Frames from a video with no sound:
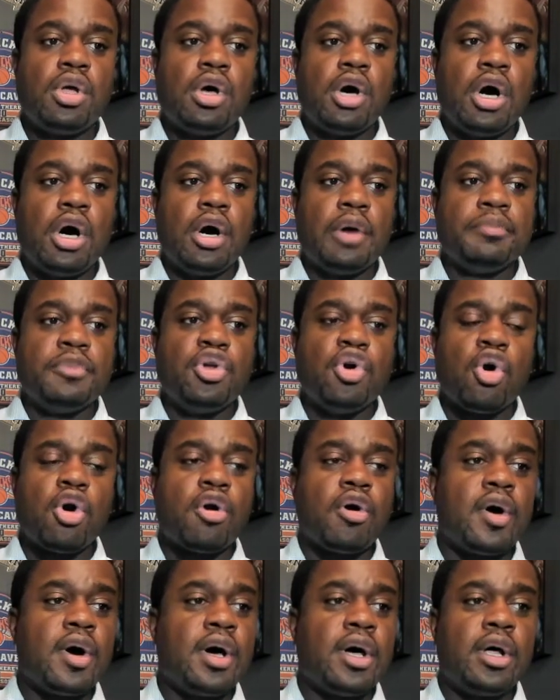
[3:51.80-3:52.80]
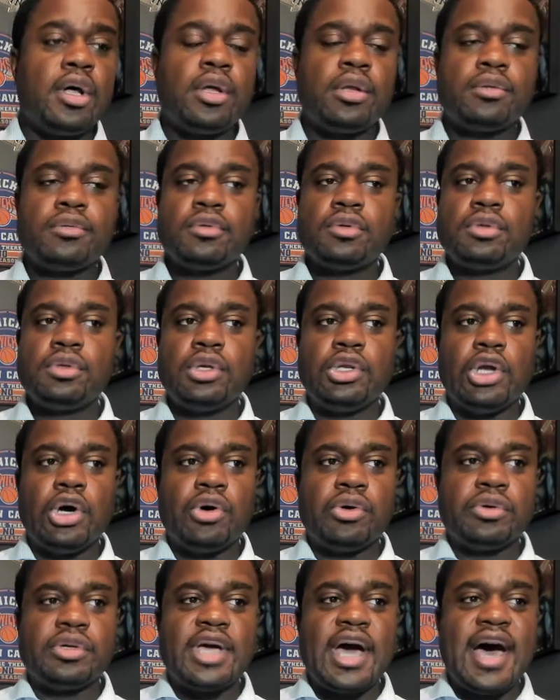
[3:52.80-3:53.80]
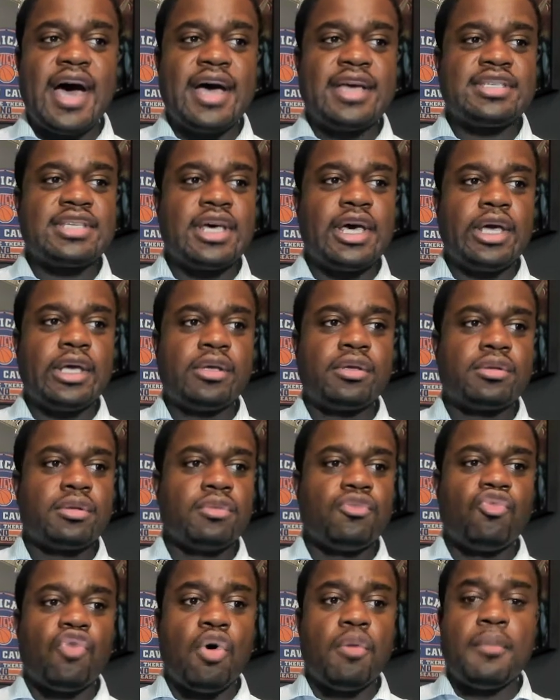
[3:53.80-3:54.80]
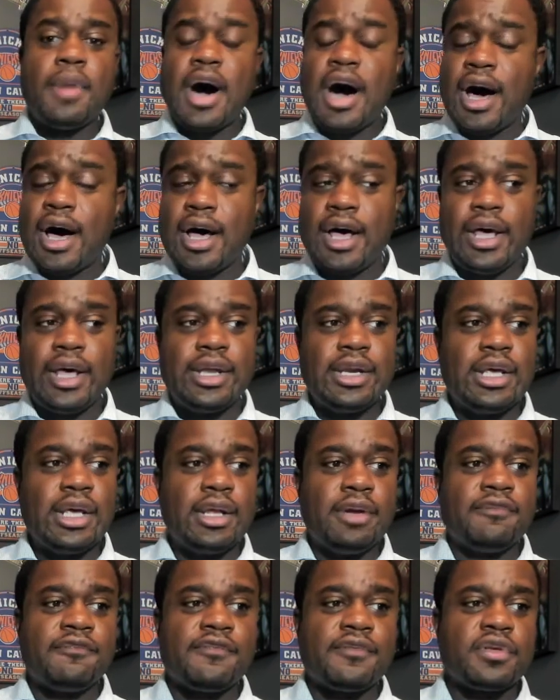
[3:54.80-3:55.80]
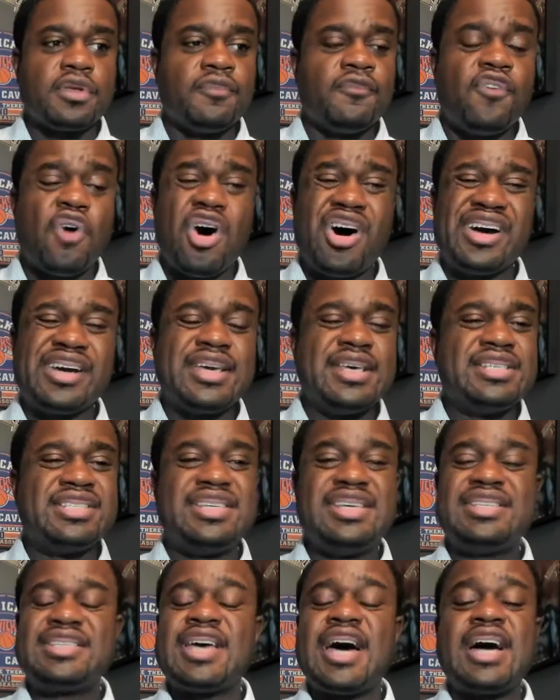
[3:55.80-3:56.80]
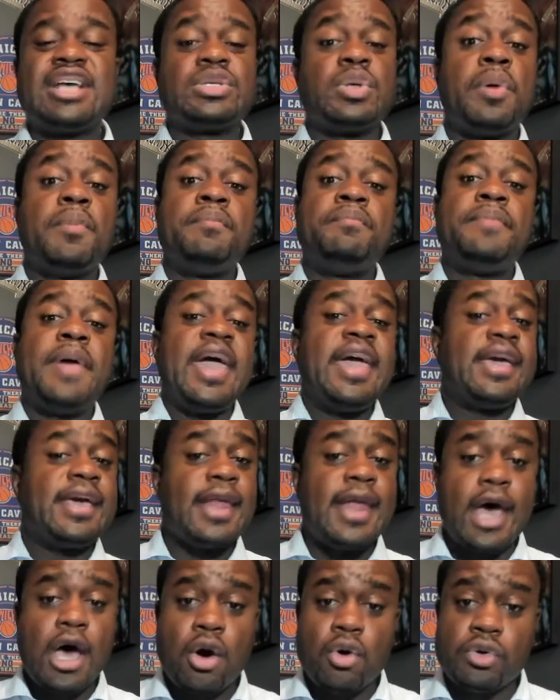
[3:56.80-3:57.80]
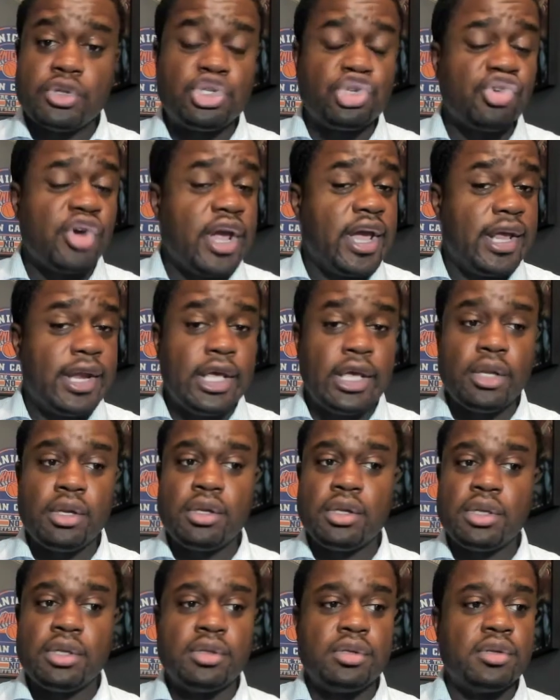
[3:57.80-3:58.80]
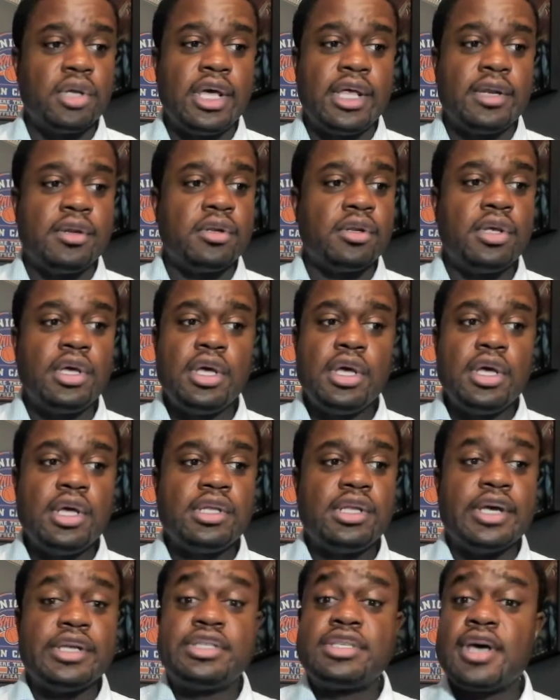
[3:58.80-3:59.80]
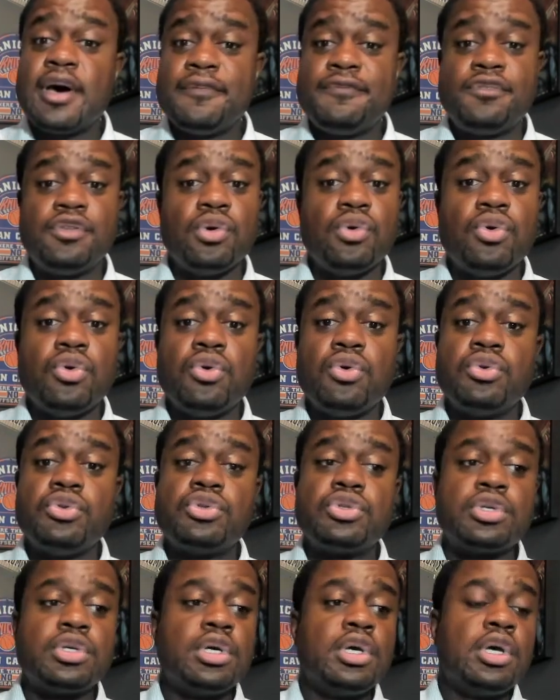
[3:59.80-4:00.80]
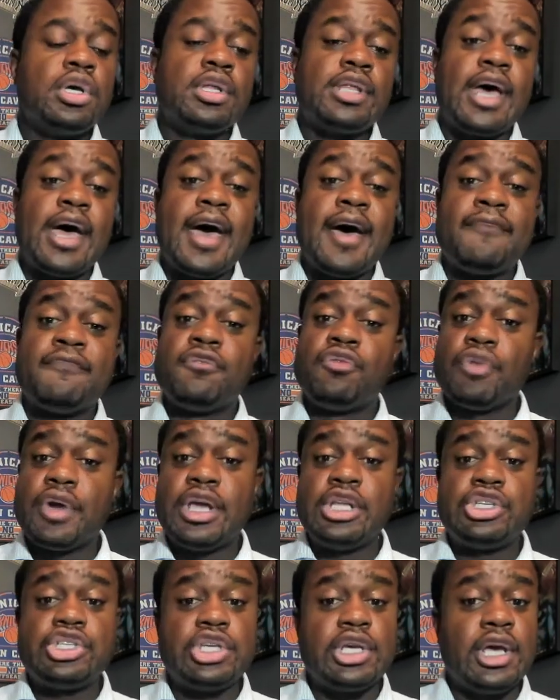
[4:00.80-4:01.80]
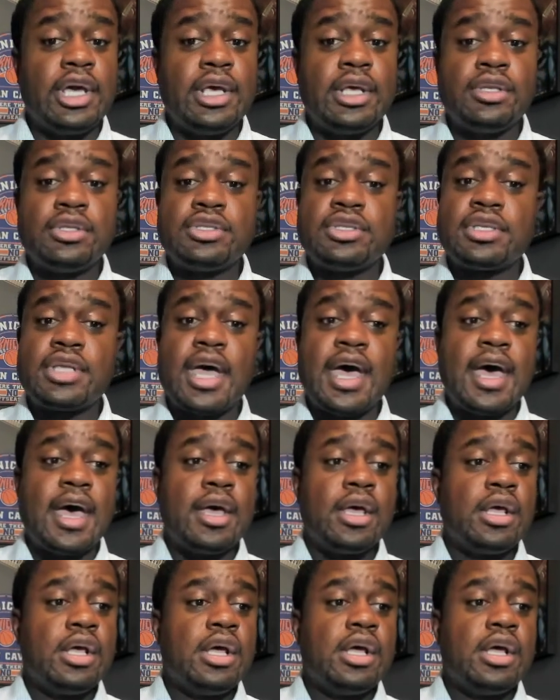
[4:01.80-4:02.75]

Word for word: um, Yora, you know, guys like Roman and, and Vargas, these guys will bang it out and trade it. And, and they're tough dudes that have great chins that